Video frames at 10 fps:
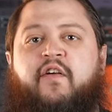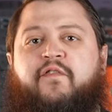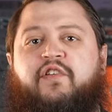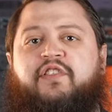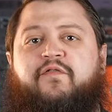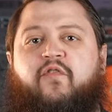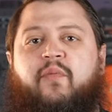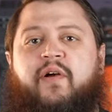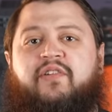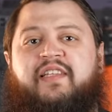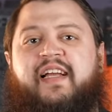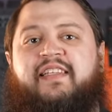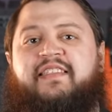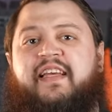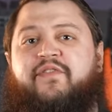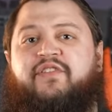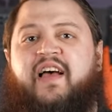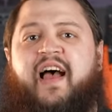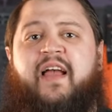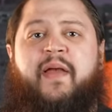First and foremost, it can save you
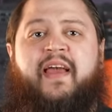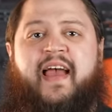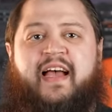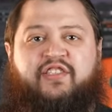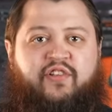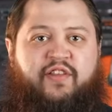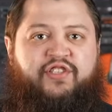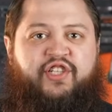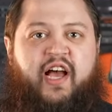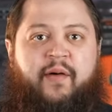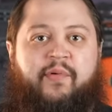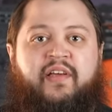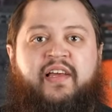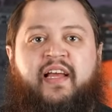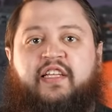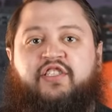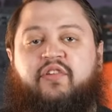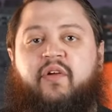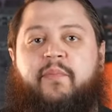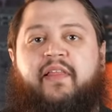time and hassle on the job. Its
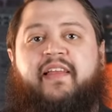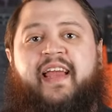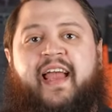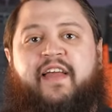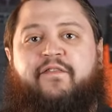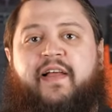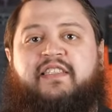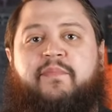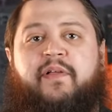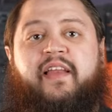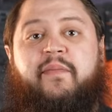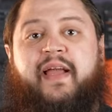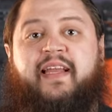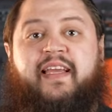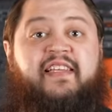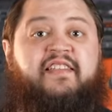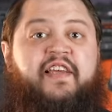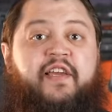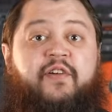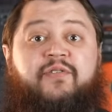durability and flexibility make it easy to
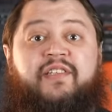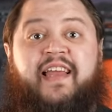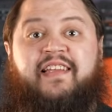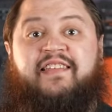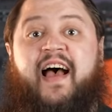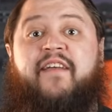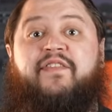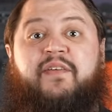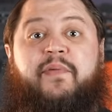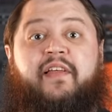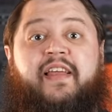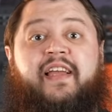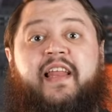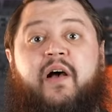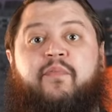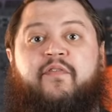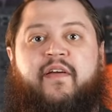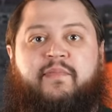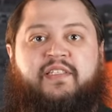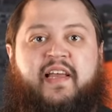use, and its high visibility can help
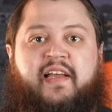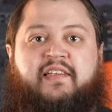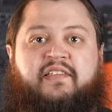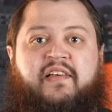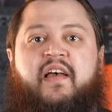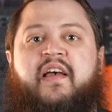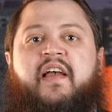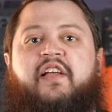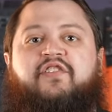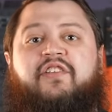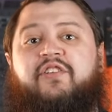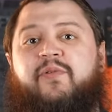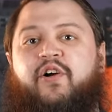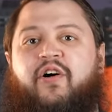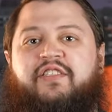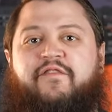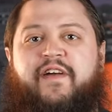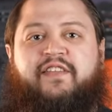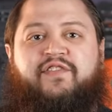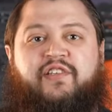prevent mistakes. It's also a
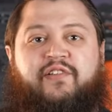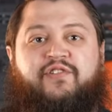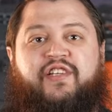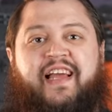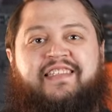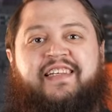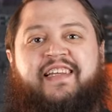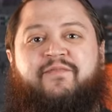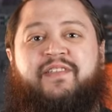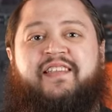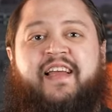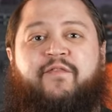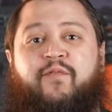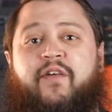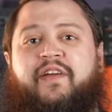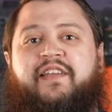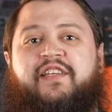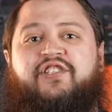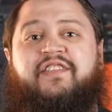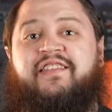cost-effective solution, as it can withstand rough
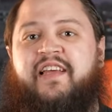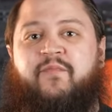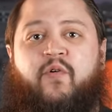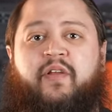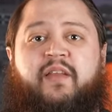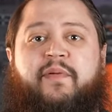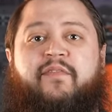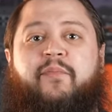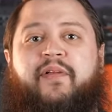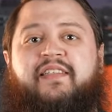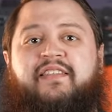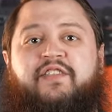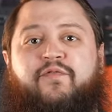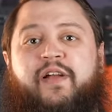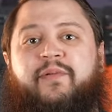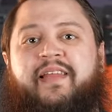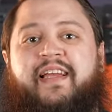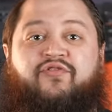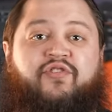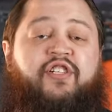conditions and won't need to be replaced as frequently
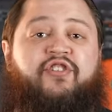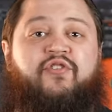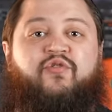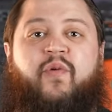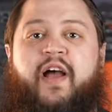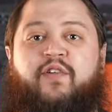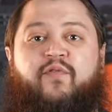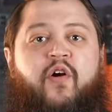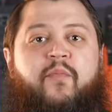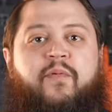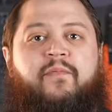as traditional twine or rope.